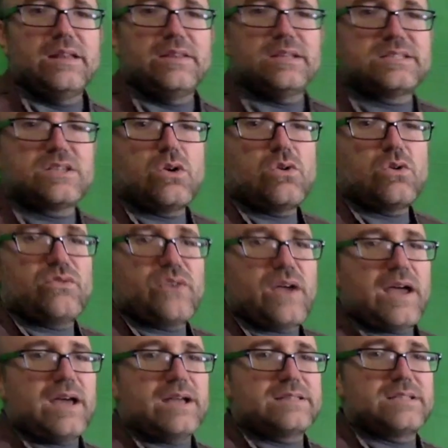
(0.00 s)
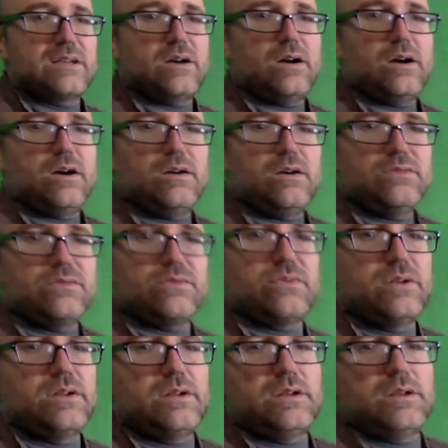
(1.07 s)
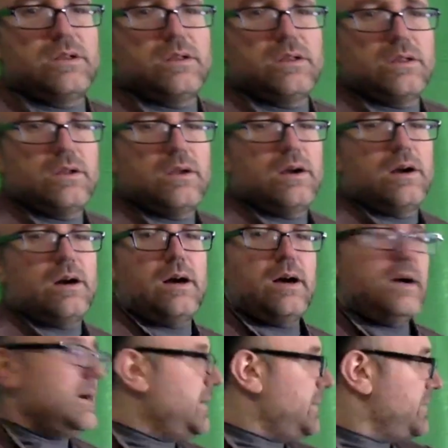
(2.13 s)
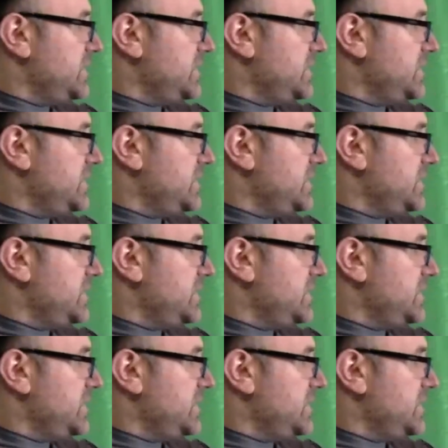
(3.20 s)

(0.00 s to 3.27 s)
this whole fact of a